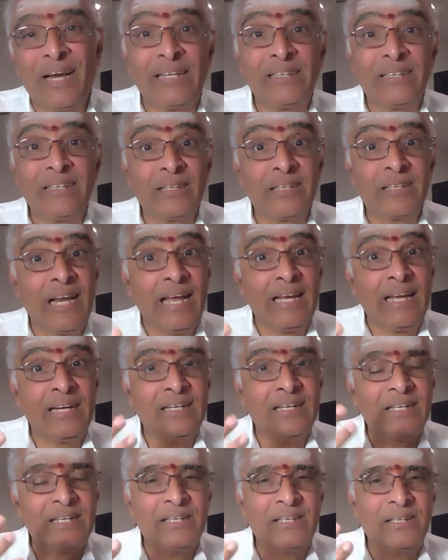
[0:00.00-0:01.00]
Like that
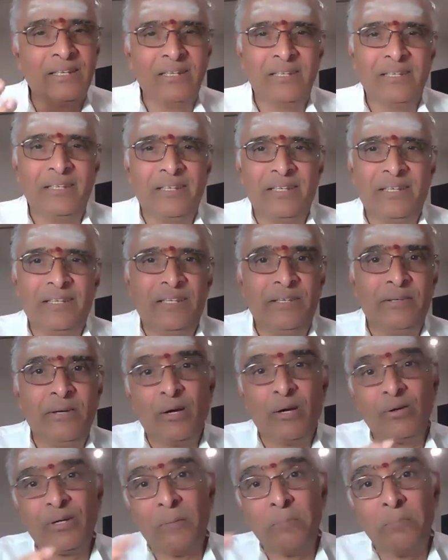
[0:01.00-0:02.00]
clarity, you have to